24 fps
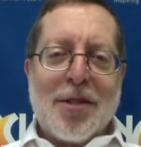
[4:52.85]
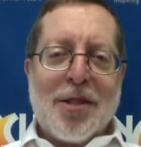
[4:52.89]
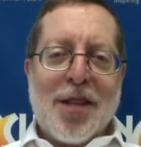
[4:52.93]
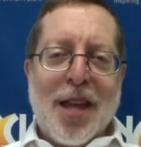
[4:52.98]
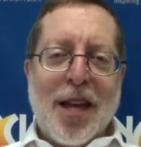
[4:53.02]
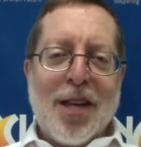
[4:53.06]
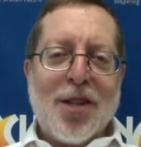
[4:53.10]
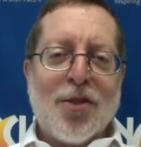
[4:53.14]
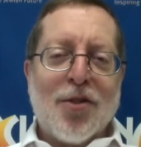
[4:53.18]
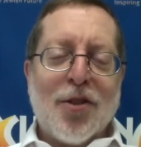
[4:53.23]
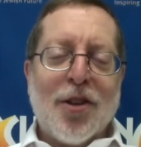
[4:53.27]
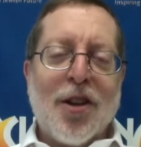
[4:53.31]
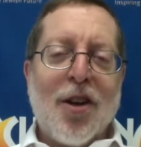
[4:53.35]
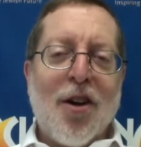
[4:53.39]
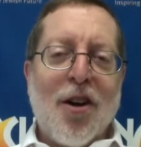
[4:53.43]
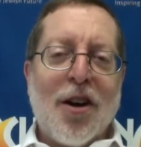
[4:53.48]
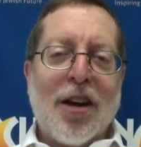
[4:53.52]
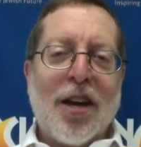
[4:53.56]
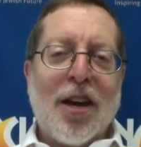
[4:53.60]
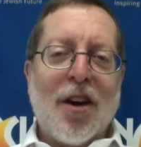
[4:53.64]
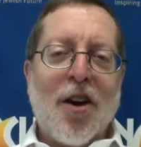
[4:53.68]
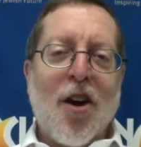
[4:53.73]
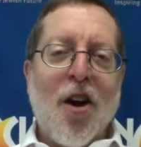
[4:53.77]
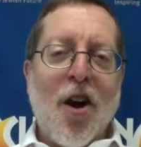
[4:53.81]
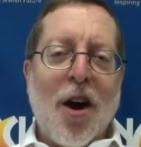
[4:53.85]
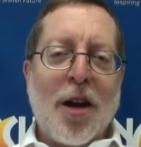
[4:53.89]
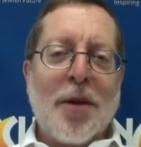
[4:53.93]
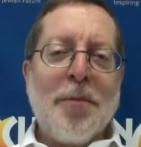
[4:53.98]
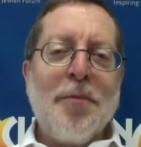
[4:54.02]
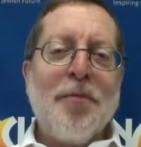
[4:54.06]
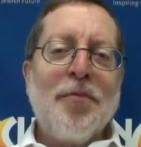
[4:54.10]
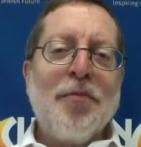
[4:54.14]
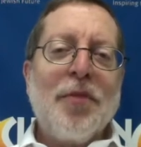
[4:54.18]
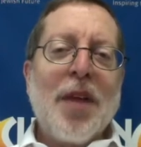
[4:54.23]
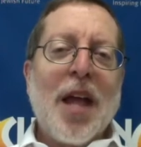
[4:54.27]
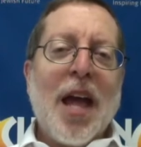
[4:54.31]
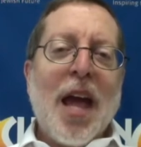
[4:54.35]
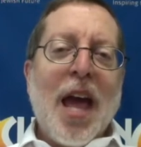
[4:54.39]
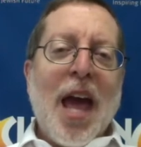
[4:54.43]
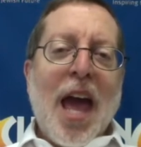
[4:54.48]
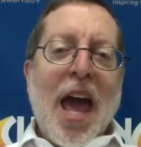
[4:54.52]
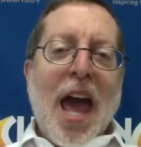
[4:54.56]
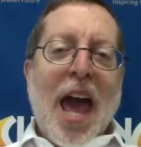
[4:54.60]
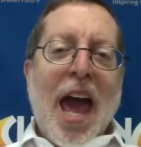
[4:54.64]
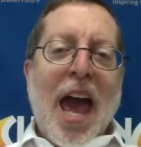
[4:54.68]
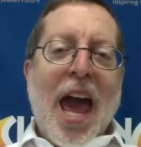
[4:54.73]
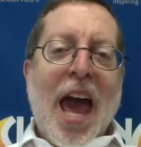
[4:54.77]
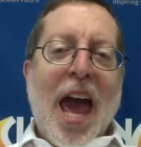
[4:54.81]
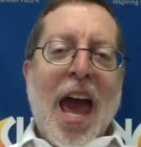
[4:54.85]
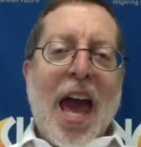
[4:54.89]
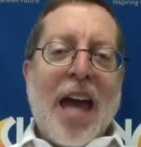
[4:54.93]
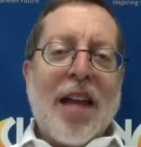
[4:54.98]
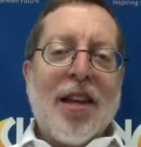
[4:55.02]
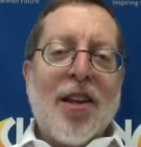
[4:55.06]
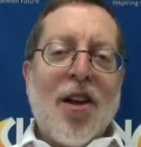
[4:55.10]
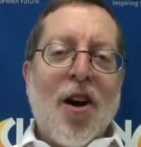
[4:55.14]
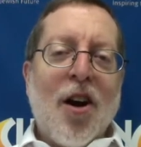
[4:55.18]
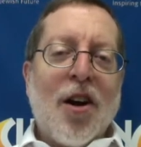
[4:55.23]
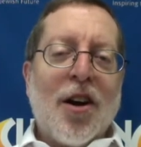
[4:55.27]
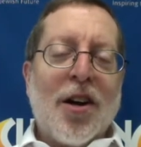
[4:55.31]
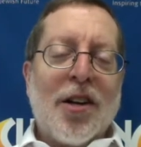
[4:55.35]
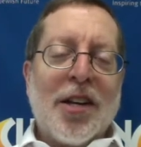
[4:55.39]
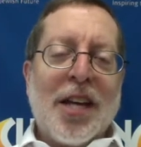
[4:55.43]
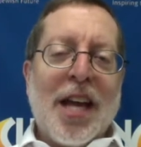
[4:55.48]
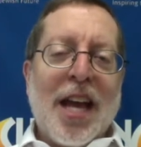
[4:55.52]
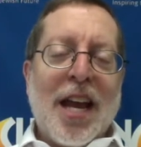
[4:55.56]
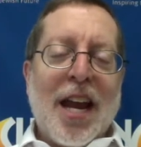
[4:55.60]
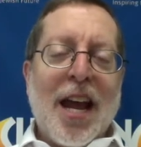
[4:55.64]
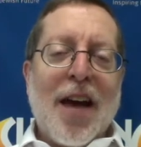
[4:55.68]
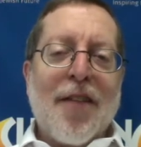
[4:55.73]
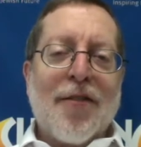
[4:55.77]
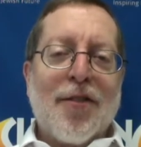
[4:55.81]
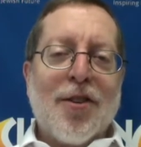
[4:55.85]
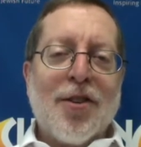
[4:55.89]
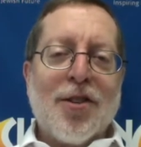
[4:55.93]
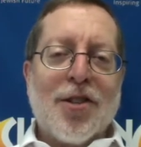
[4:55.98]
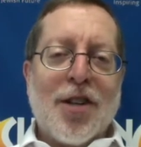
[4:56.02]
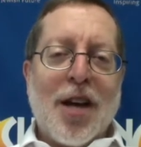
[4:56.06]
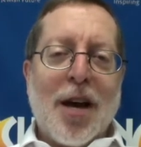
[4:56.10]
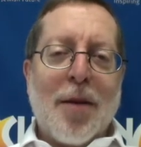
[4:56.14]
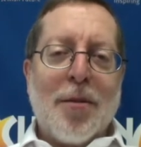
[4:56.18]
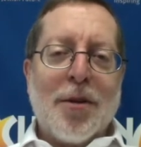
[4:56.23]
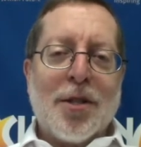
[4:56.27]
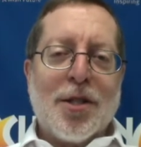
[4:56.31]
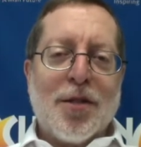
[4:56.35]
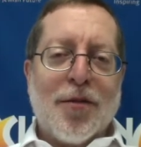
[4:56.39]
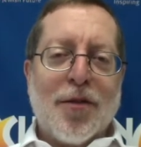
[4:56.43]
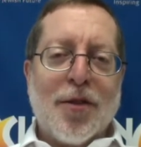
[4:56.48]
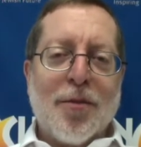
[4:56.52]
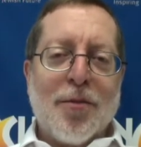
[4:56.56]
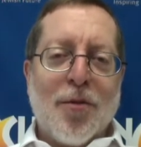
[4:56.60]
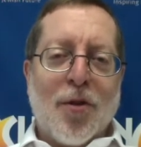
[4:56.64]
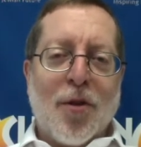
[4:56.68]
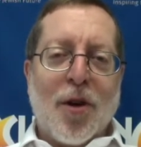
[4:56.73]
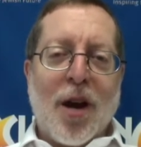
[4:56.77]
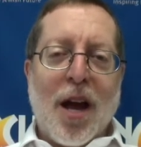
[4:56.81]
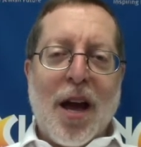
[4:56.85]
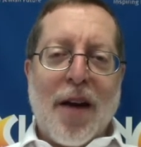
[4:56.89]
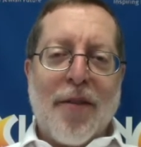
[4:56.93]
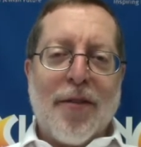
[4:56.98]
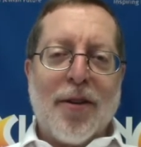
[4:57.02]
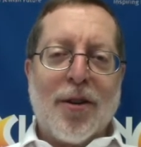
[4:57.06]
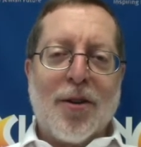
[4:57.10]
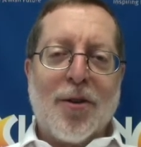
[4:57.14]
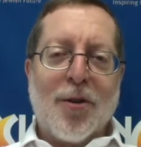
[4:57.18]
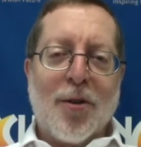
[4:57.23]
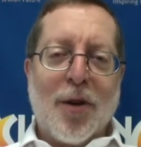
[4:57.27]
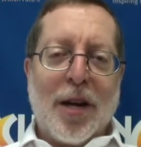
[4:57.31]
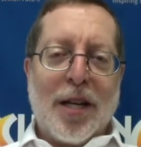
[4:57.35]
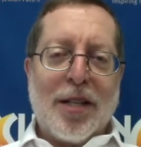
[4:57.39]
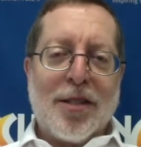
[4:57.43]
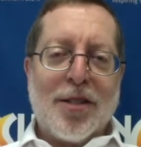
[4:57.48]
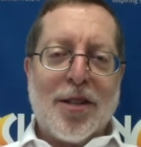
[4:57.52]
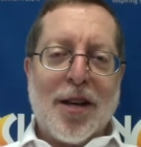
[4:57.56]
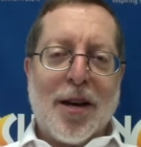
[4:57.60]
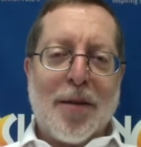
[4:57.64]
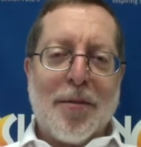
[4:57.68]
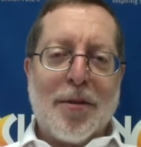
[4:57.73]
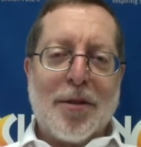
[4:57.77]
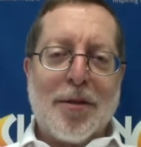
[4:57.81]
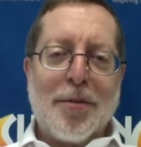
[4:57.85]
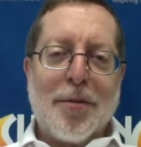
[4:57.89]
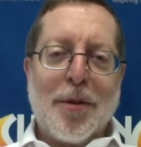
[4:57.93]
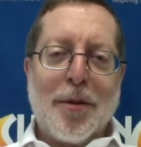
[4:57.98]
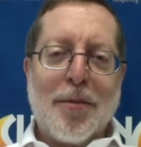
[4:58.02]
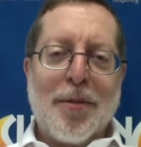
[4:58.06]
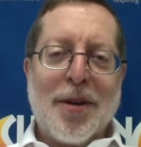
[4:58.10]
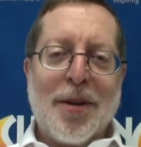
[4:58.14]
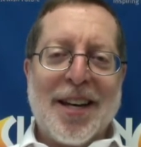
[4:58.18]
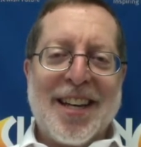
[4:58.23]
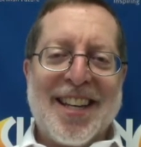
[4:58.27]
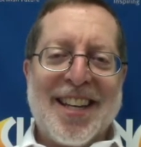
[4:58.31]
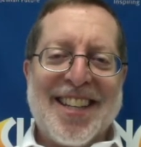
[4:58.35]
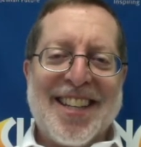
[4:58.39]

Thanks for logging on and log on again after Shabbos for more. Have a great Shabbos. Bye bye.